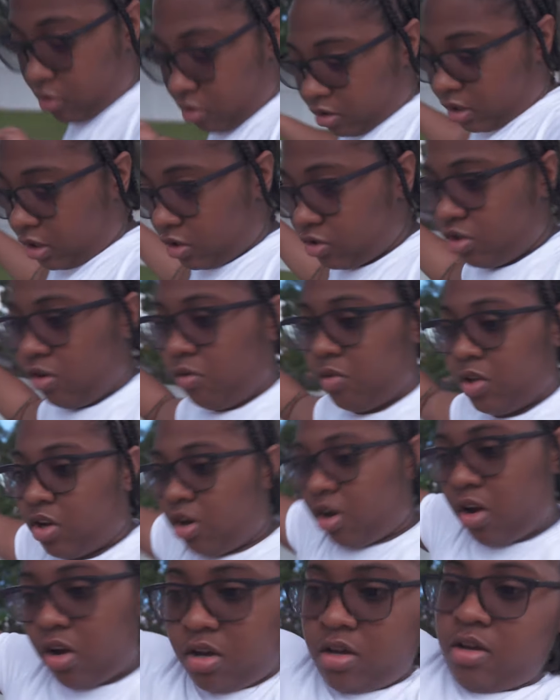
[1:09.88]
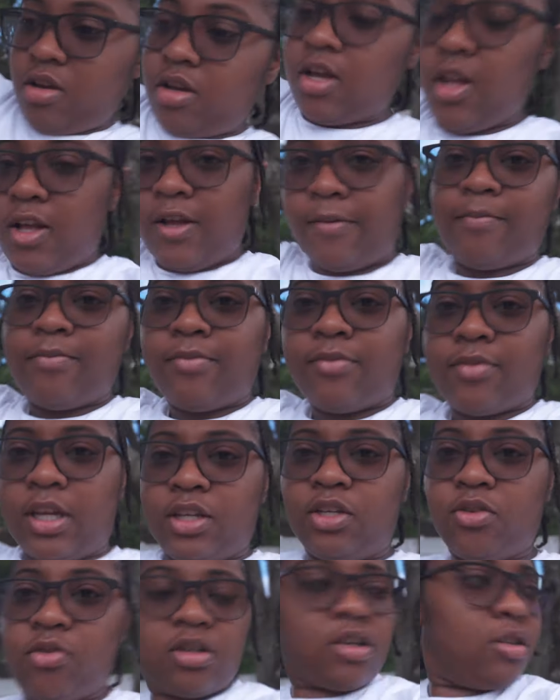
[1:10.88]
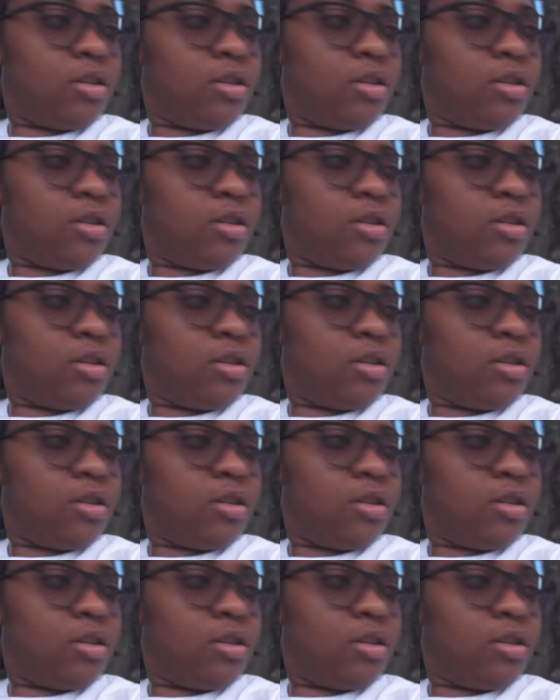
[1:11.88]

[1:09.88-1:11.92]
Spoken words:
to go get Zoe car. They doing